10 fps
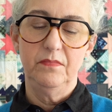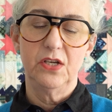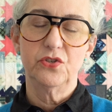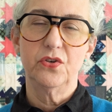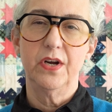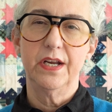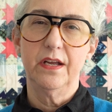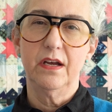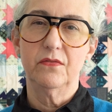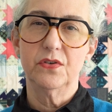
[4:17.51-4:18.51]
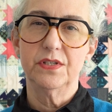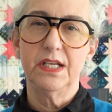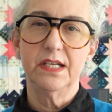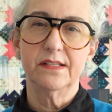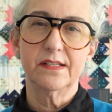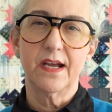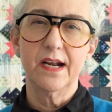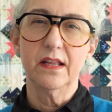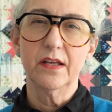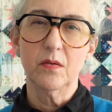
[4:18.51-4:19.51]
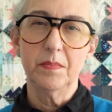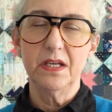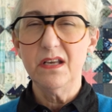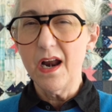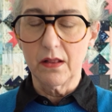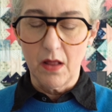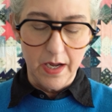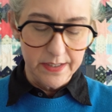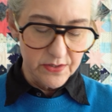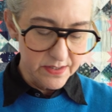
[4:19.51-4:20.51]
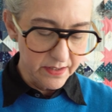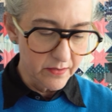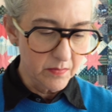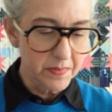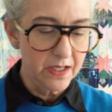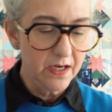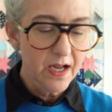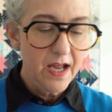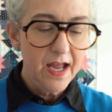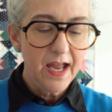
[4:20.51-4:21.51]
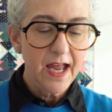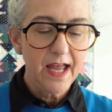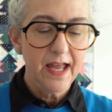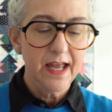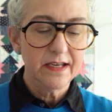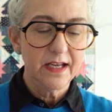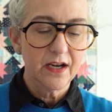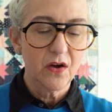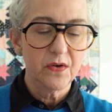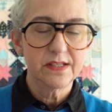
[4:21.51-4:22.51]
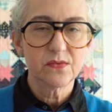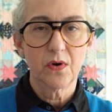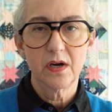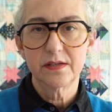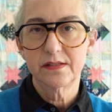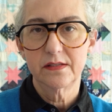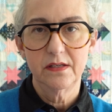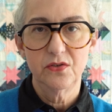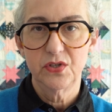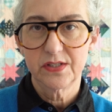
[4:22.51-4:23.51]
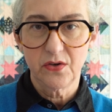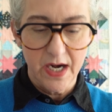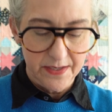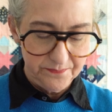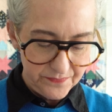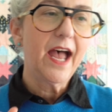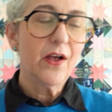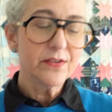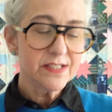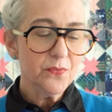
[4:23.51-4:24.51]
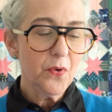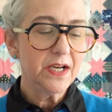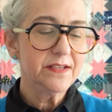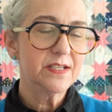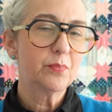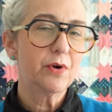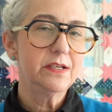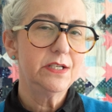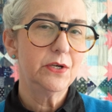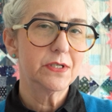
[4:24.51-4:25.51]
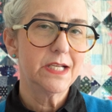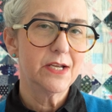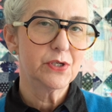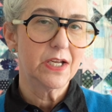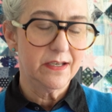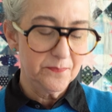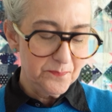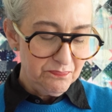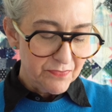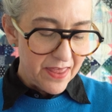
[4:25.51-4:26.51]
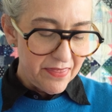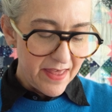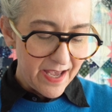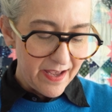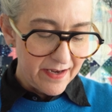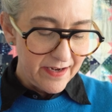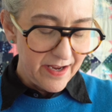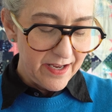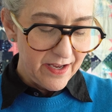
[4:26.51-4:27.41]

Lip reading: make sure it covers the inside a little bit. Not a lot, just a little bit. And it always works just great. I also wanted to bring to your attention that